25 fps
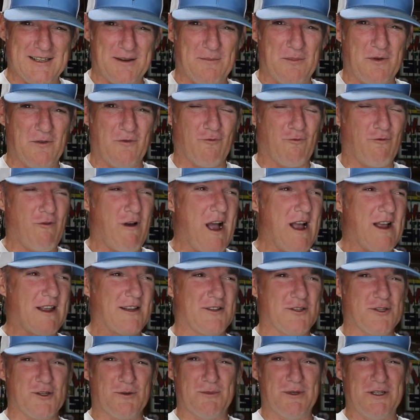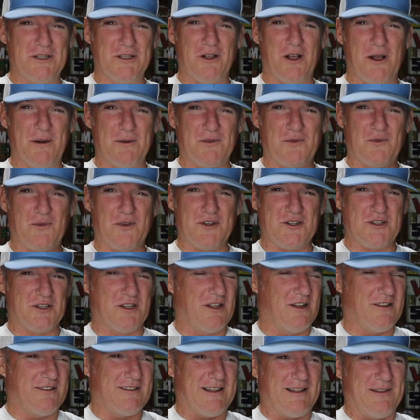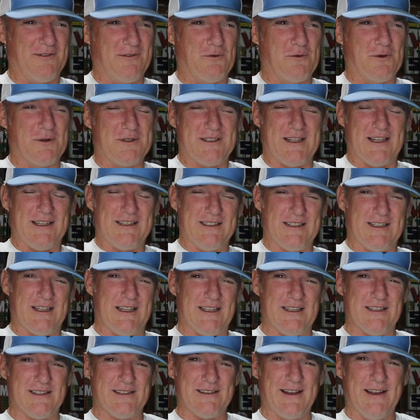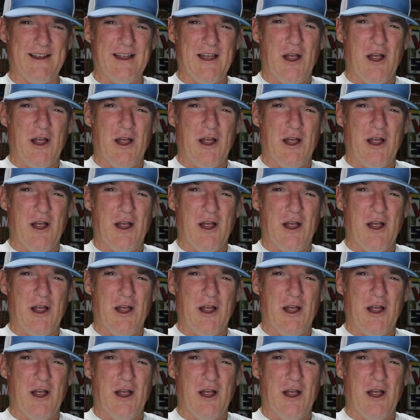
I've been rocking so many times fishing and hunting. I don't even know what day today is.